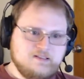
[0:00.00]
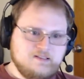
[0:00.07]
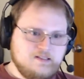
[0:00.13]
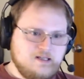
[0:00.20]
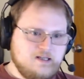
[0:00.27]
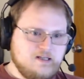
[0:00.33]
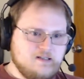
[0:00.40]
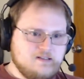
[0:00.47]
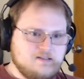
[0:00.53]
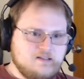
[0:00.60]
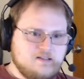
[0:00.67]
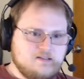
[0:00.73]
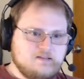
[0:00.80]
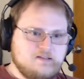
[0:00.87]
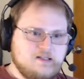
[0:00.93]
a
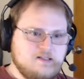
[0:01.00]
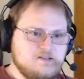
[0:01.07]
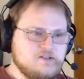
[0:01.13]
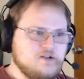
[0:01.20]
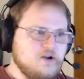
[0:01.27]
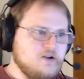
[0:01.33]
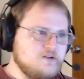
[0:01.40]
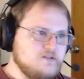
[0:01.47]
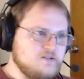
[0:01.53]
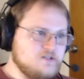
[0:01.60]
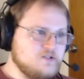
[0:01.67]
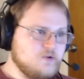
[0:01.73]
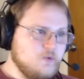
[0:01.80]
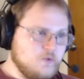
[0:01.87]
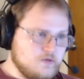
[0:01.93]
t-shirt and
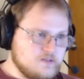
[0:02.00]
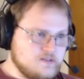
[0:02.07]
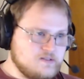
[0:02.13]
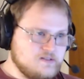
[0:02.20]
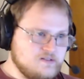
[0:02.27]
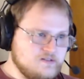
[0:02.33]
shorts.